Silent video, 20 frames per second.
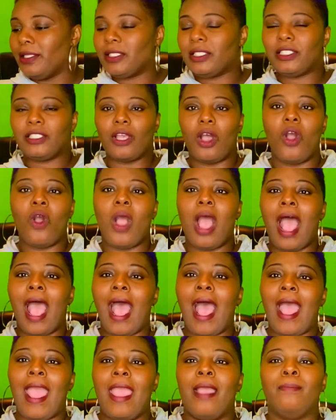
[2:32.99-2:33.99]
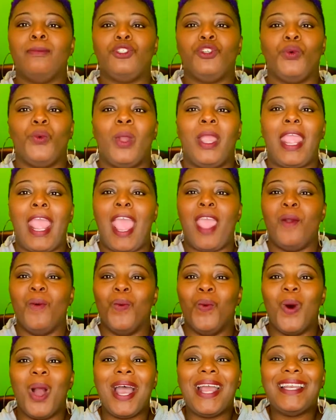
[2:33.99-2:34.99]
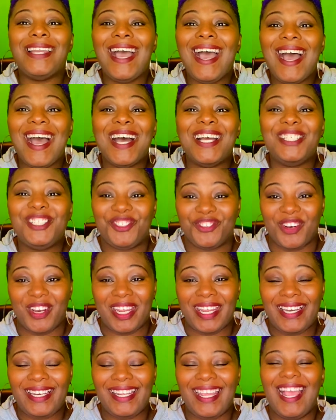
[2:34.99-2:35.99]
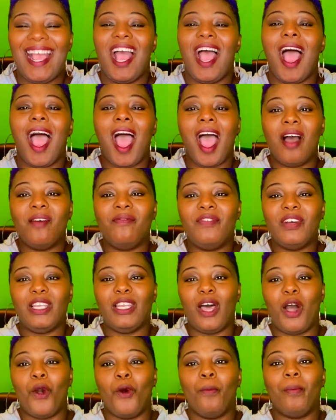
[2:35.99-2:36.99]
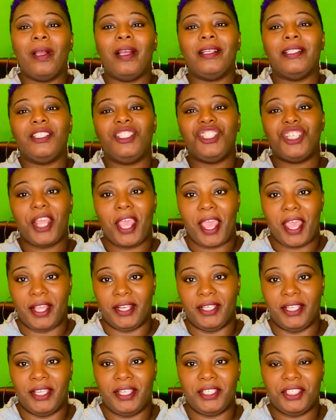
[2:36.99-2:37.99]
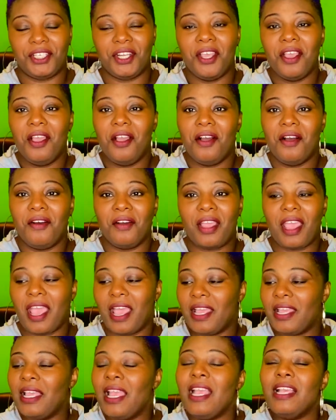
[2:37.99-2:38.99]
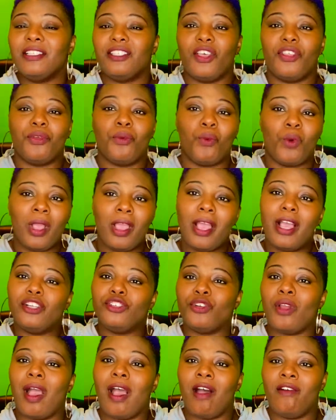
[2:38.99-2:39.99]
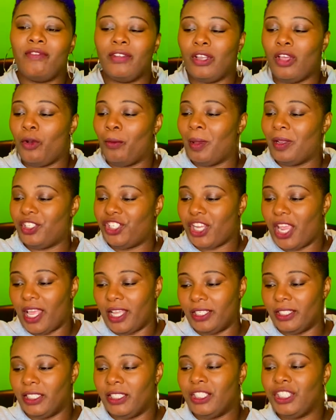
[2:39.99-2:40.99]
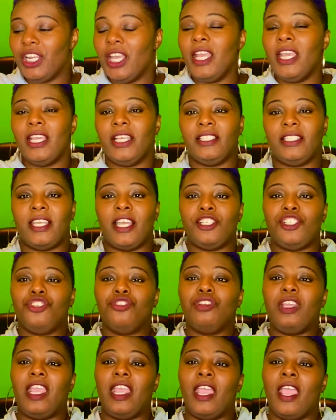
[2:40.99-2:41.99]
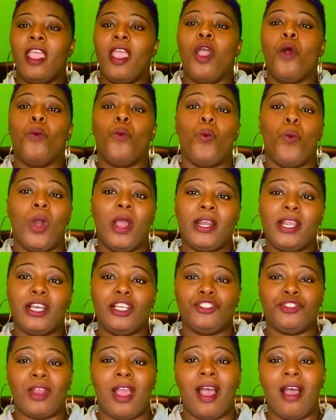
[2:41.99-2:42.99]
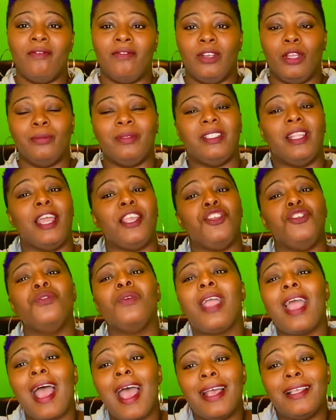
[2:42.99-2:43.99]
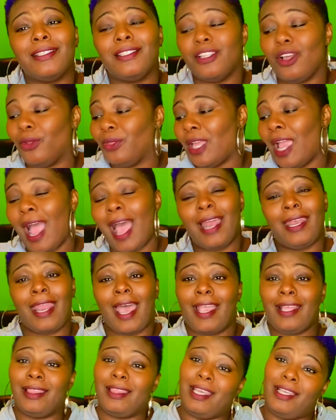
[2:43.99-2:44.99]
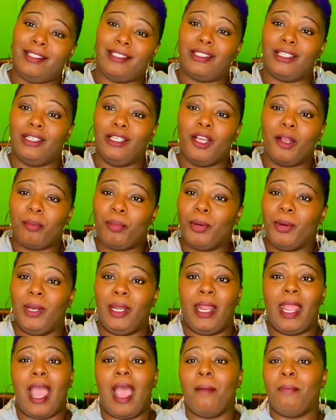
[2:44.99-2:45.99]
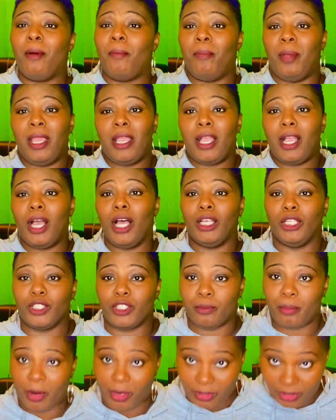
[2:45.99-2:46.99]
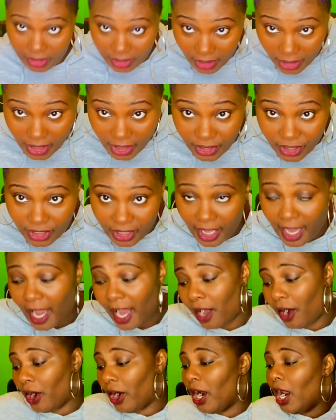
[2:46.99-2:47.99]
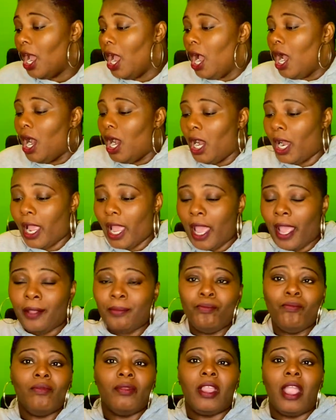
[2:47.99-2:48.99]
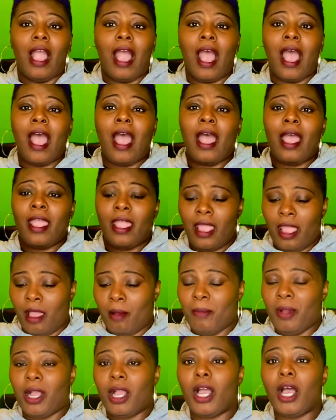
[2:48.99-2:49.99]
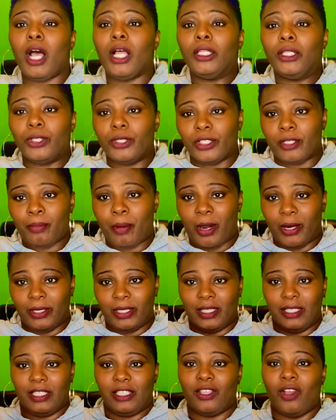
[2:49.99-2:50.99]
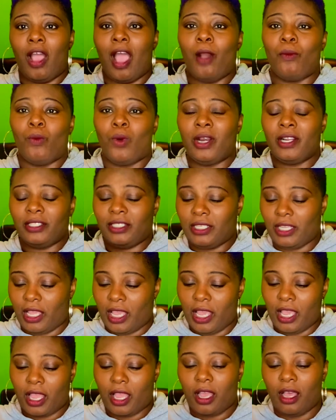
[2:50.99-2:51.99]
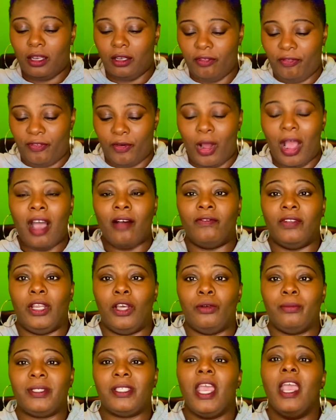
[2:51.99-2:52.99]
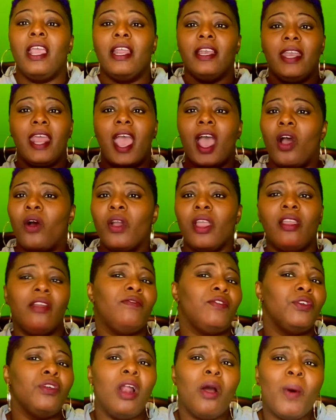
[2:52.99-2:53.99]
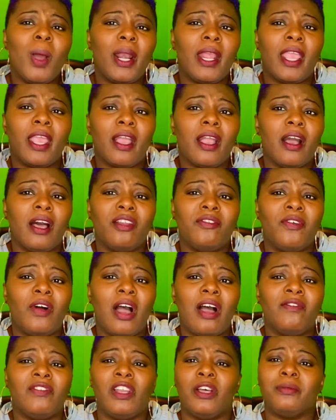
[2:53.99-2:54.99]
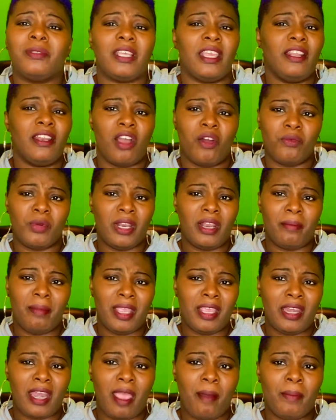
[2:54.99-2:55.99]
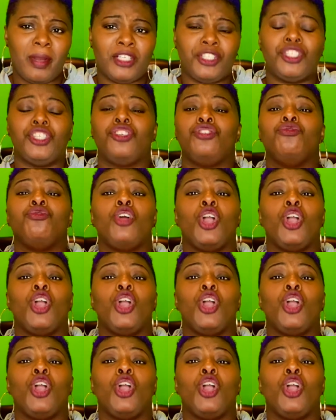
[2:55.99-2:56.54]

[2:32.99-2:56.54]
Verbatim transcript: So I am doing a 100 envelope challenge. Okay, so the 100 envelope challenge is that you get 100 envelopes. Now, you guys know that I like things to look pretty. I'm a big colors person, hence the hair. Okay, I am a colors person, so I wanted to get colorful envelopes. Now, if you don't want to get colorful envelopes, it don't really mean that much to you.